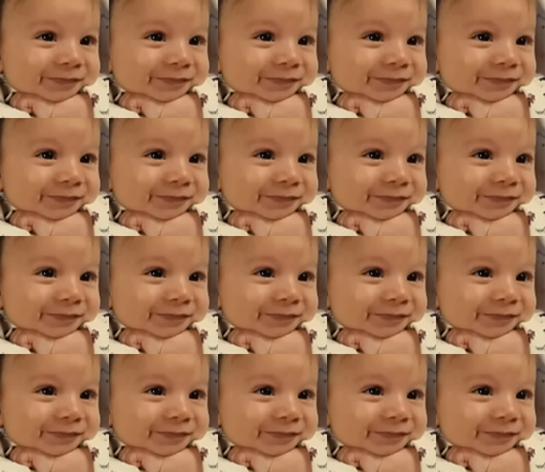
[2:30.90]

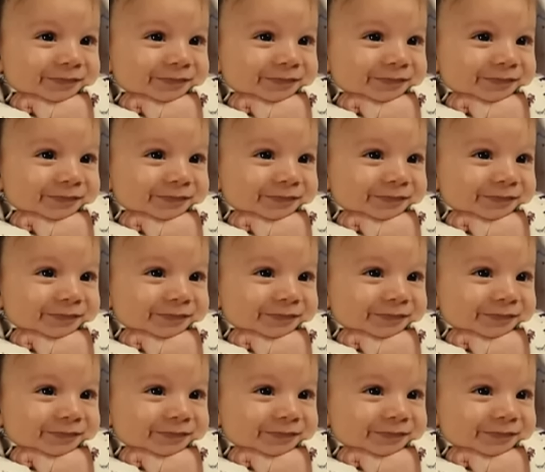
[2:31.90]

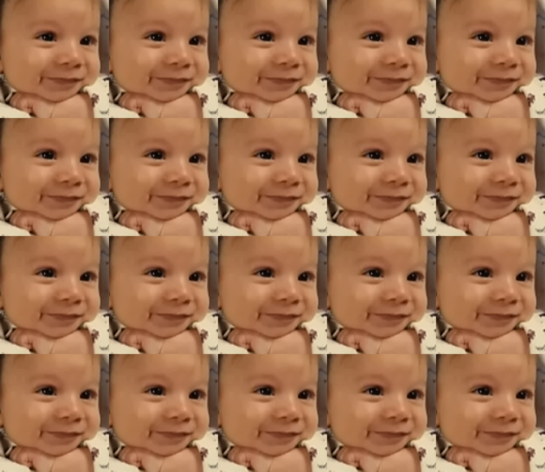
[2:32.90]
(no lip movement)